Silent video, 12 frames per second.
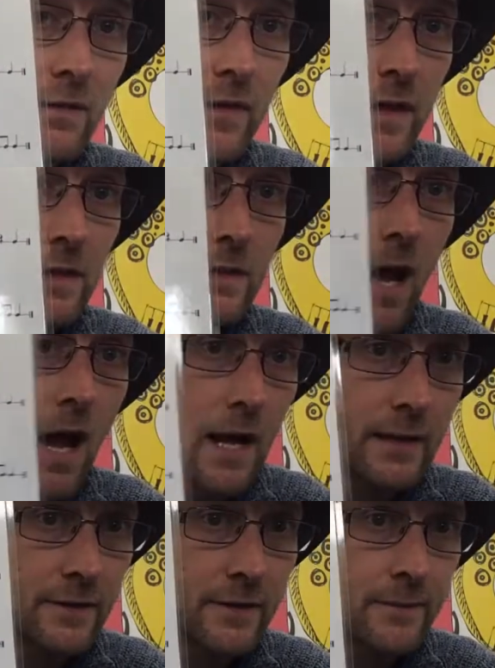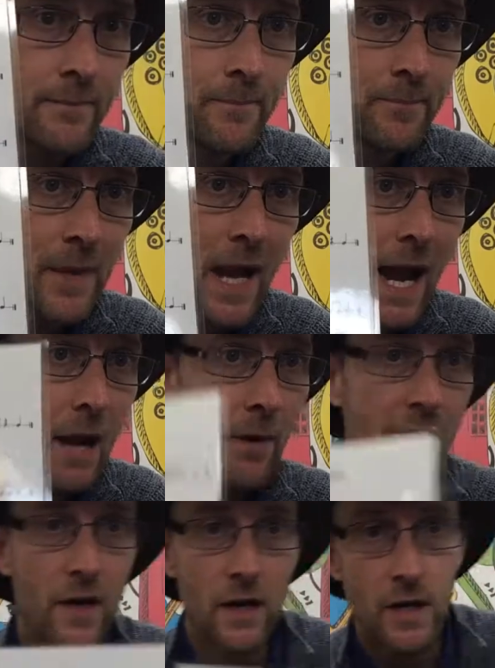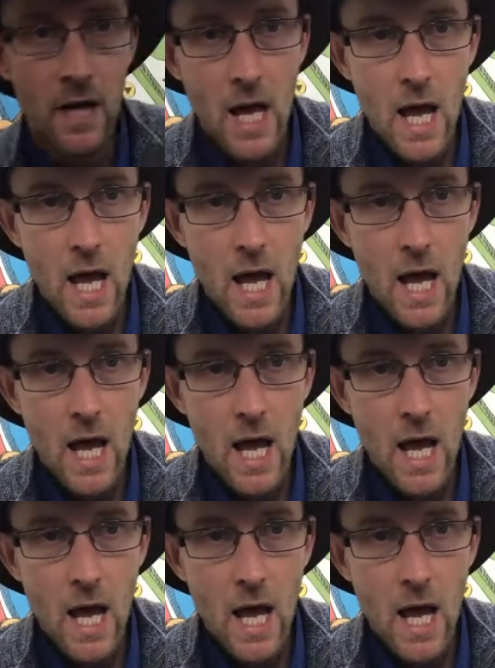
of these lines. However,